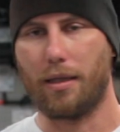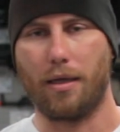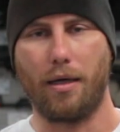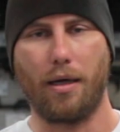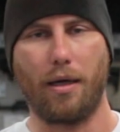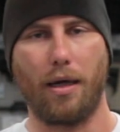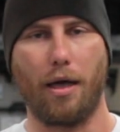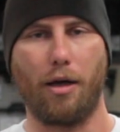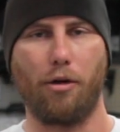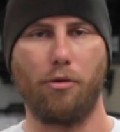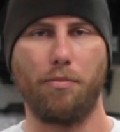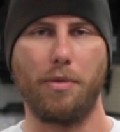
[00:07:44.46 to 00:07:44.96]

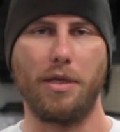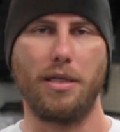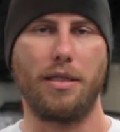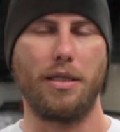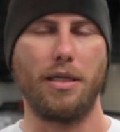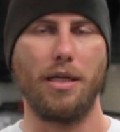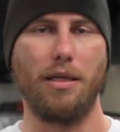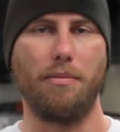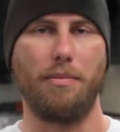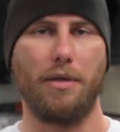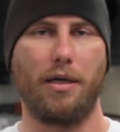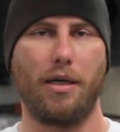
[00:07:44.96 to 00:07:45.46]
the
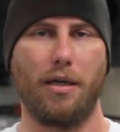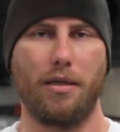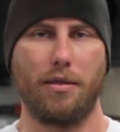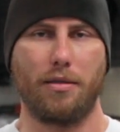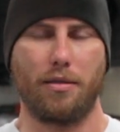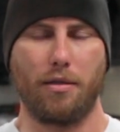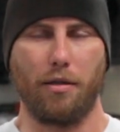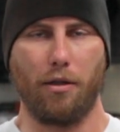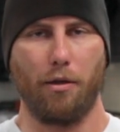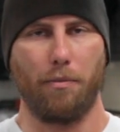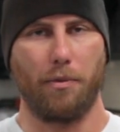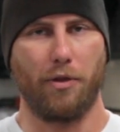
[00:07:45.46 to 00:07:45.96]
LBT because
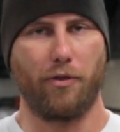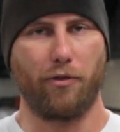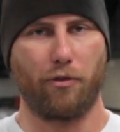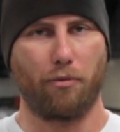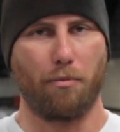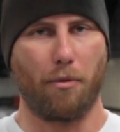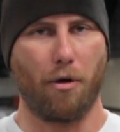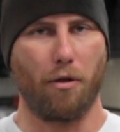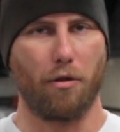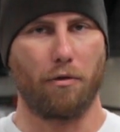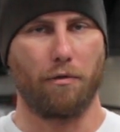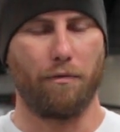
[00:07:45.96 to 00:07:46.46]
it's a little bit
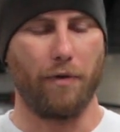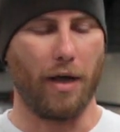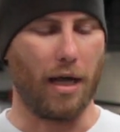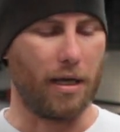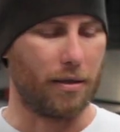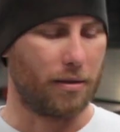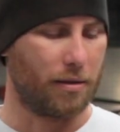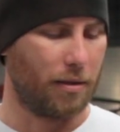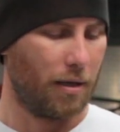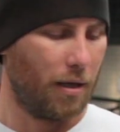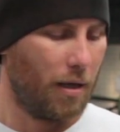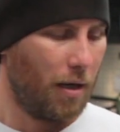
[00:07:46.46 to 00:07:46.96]
smaller
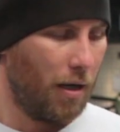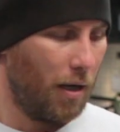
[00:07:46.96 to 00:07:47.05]
vest.